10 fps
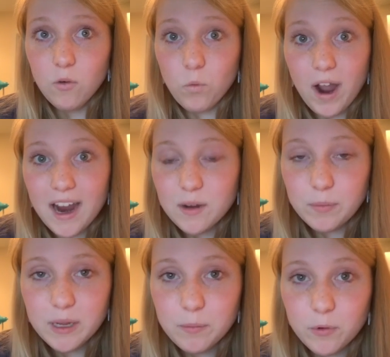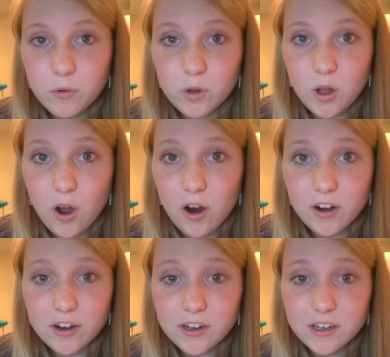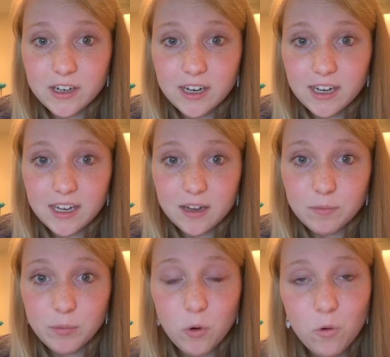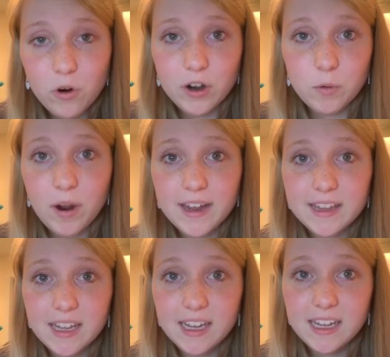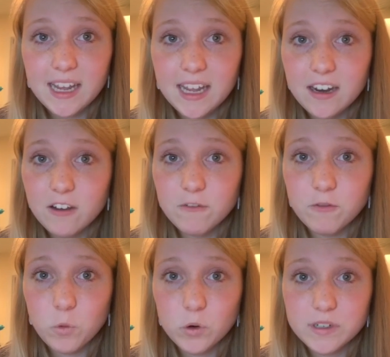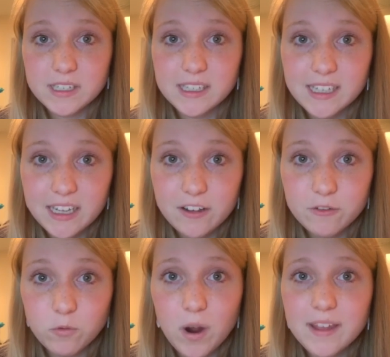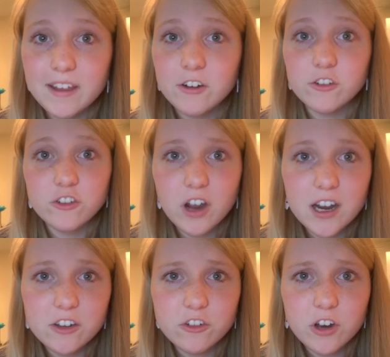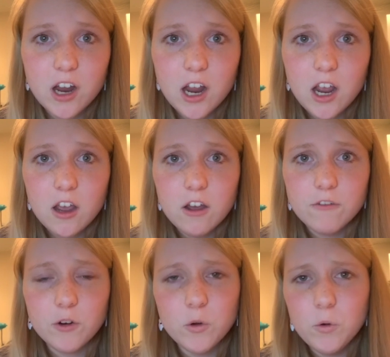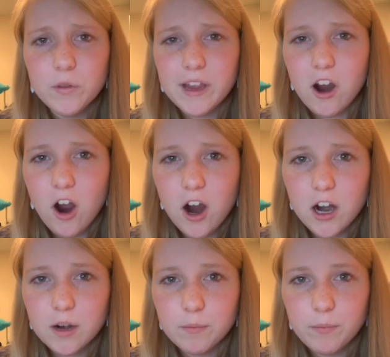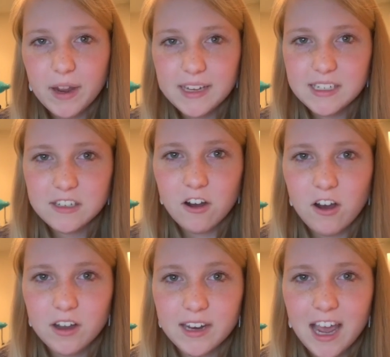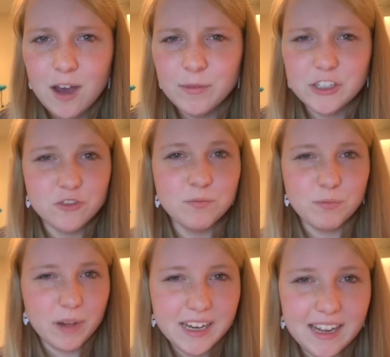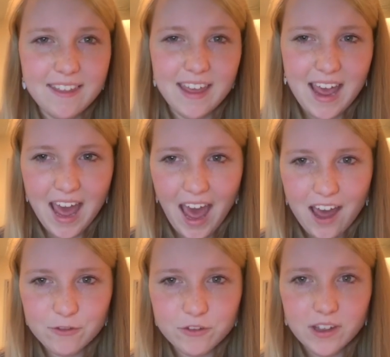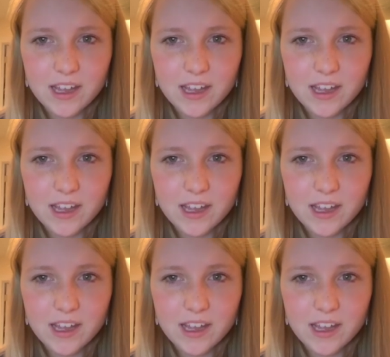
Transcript: why people are poor, why they can't afford to live, why they're judged for who they are based on how much money they have.